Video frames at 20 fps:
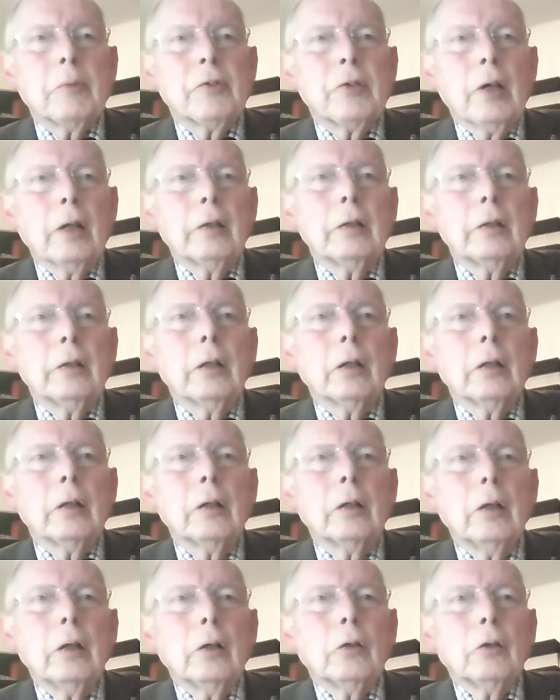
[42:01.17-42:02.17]

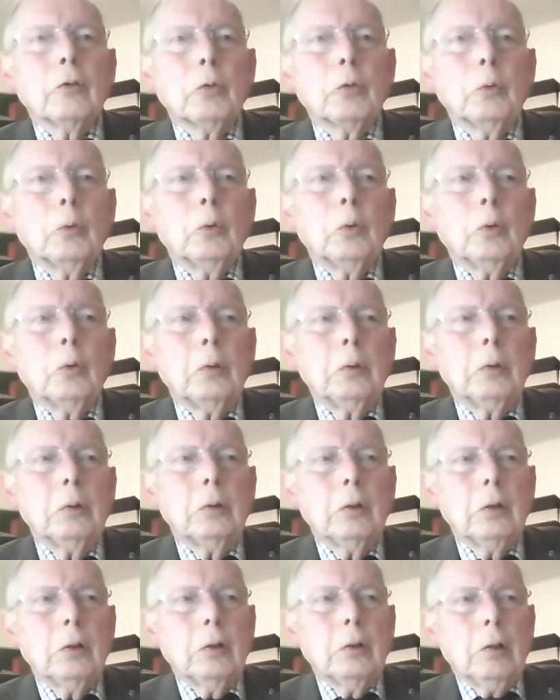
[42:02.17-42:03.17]
sending
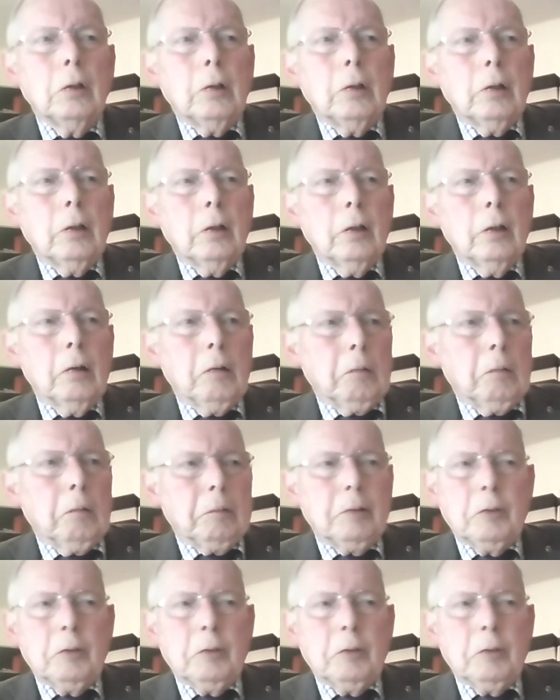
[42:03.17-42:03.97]
to uh,